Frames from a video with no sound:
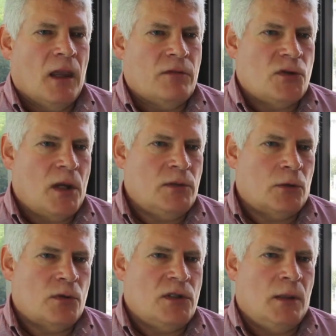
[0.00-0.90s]
If the
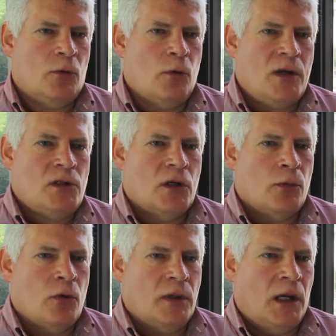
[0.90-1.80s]
subject was deemed
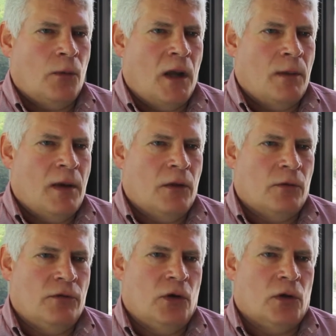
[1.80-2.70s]
questionable in any way by the
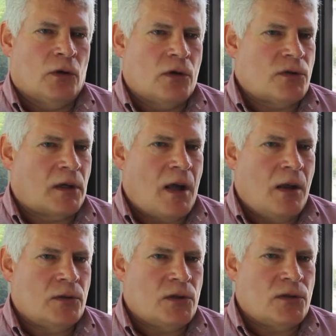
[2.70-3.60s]
reviewing
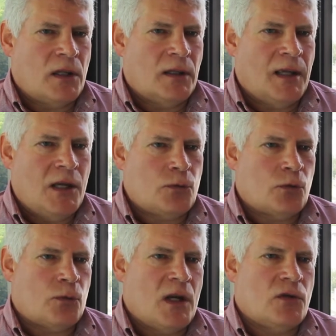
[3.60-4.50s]
neuropsychologist, then the case
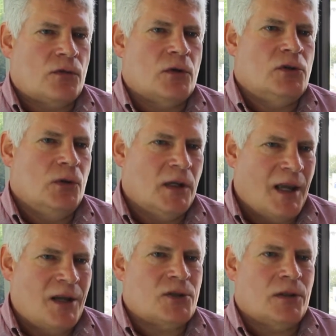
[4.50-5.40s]
was raised for
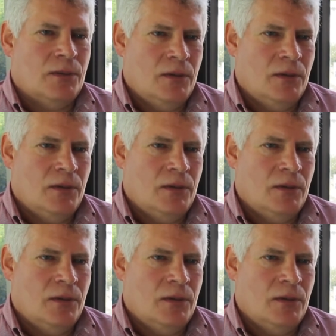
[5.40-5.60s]
adjudication.